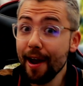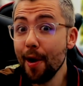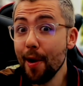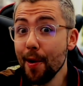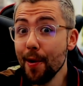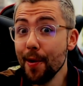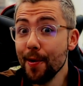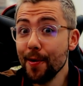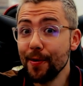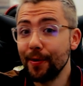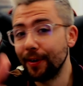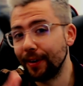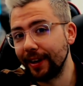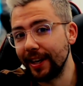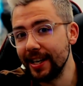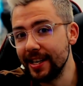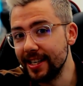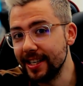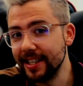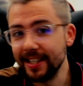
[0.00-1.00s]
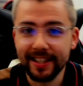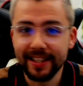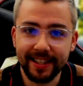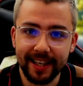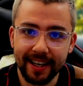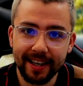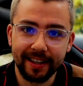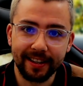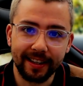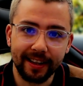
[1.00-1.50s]
Heyo
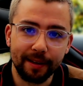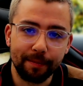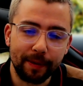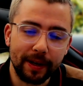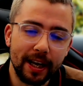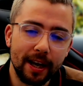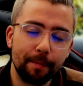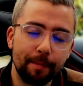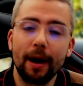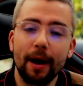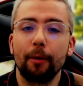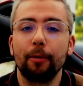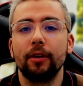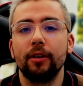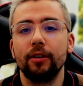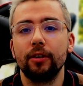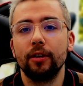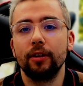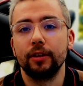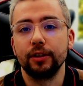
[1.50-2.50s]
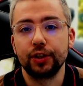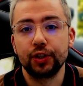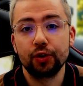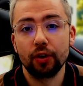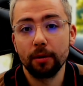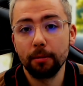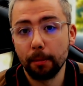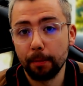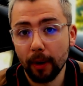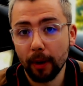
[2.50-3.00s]
duckies, Andilippi here, back with another
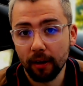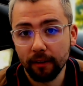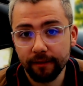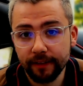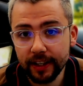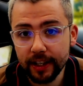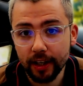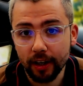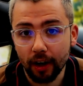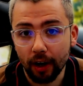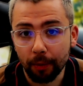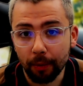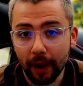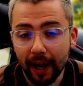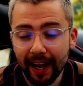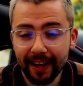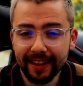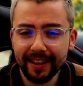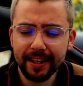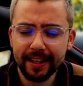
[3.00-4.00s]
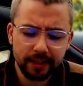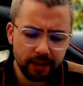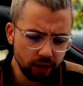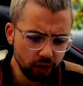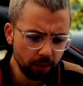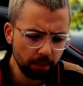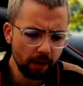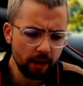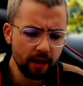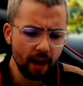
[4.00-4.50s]
Streamer.Bot video, and this
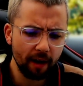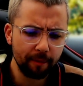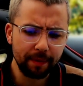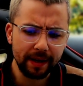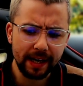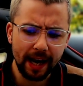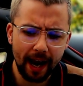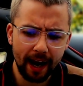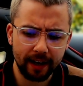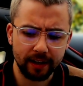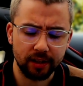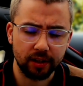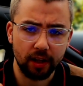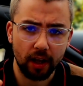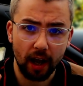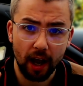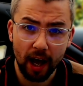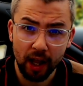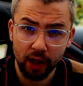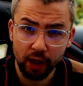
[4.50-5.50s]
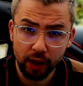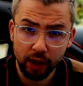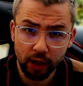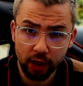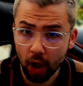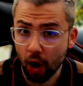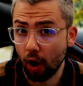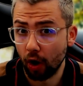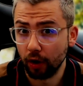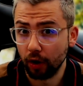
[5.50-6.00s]
is something that I've been asked a
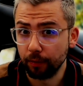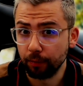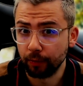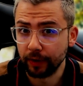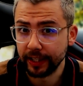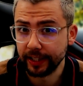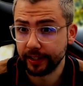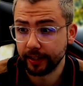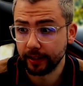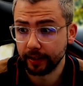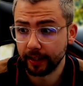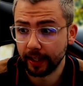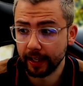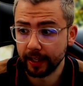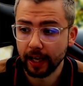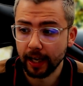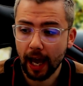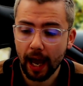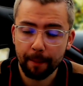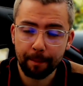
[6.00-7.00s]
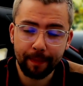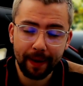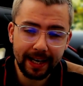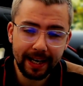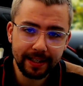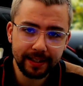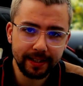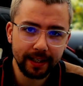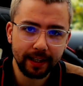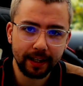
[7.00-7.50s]
lot recently.
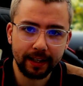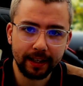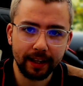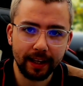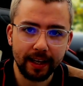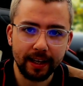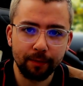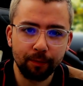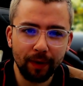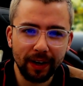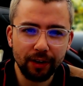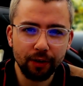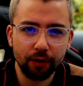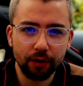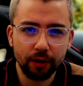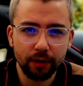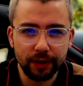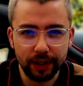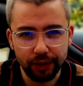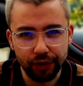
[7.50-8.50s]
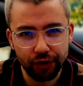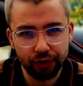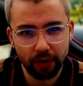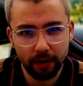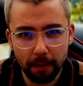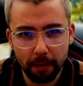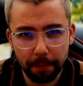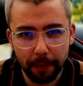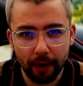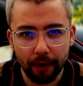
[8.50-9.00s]
Basically, when you're using
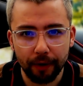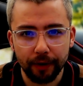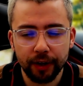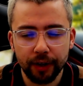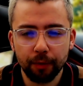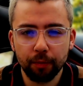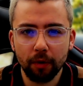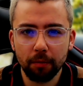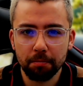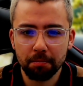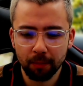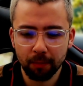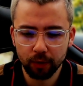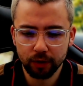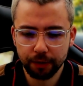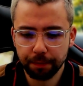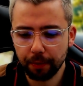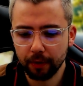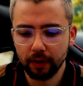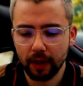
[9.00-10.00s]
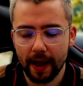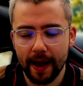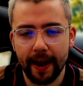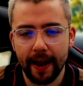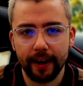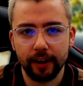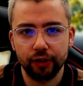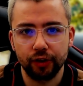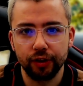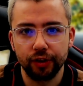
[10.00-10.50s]
Streamer.Bot, you want multiple
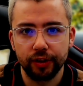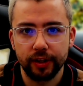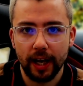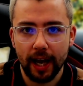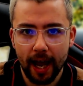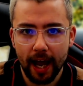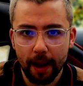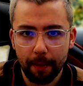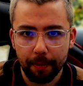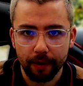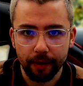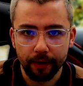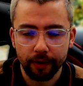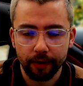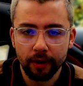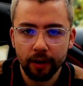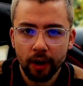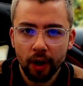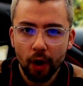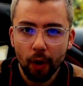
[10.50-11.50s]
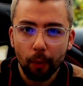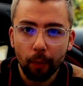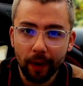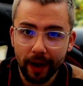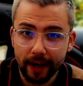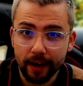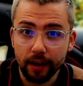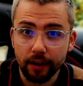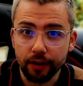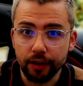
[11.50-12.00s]
actions to happen
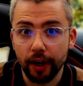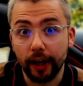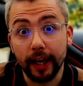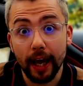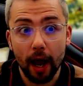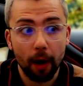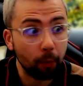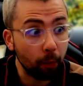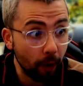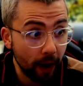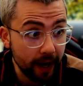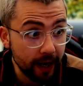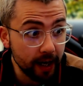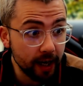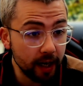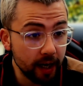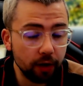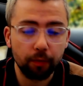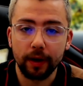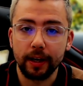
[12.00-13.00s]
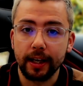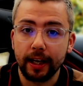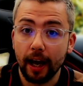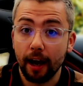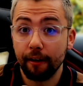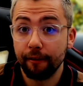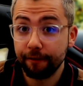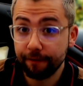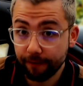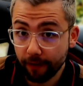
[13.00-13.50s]
when you get a raid, when you
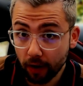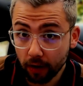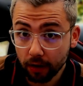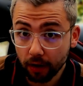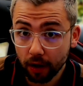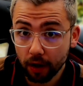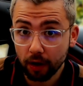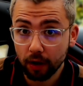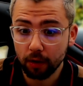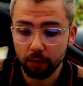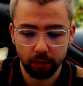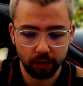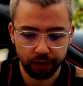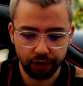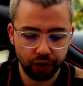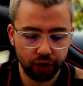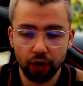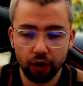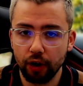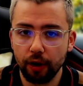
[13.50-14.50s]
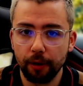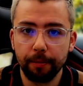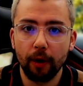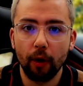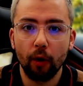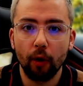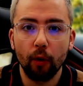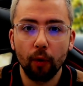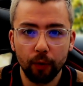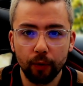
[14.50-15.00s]
get a follow, a
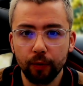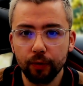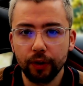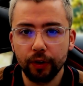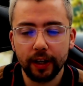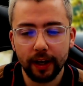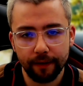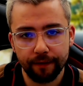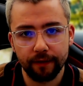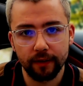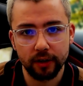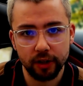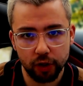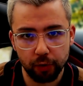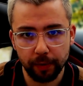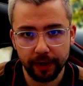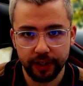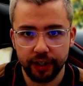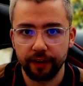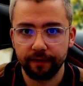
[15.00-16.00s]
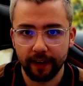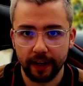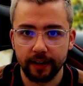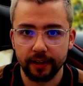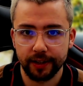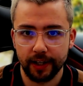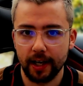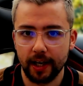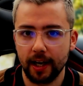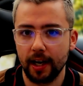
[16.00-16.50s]
sub, all the different Twitch
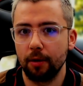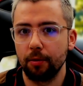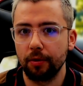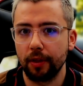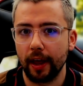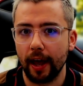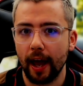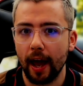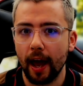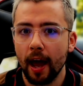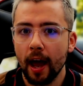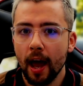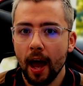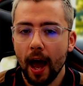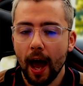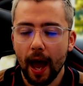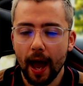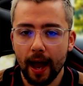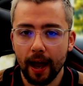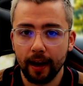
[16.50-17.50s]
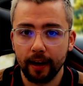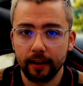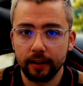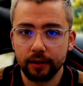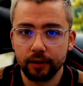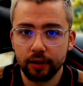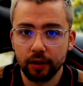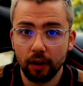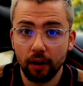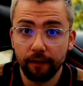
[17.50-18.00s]
events out there,
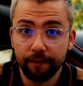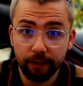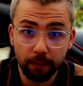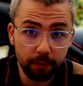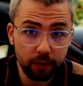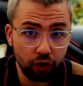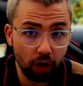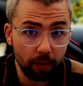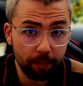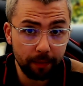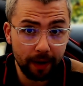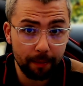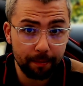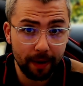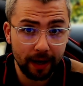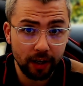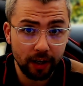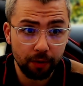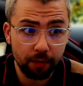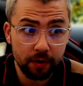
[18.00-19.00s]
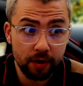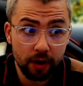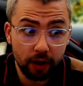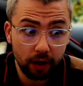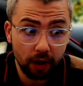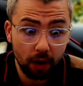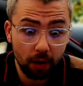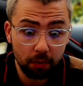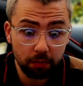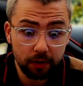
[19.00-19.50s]
and from the drop-down menu,
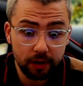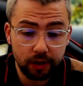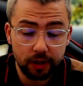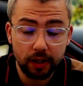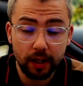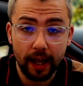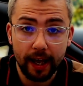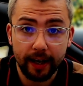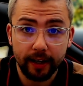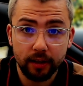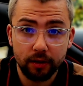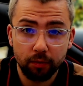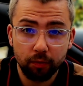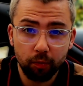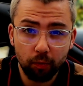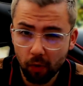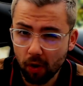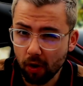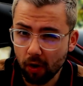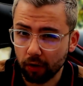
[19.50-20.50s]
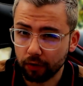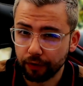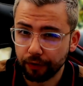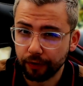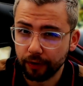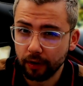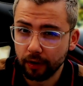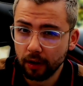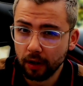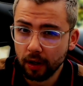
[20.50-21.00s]
you can only select
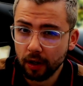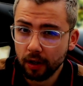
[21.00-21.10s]
one.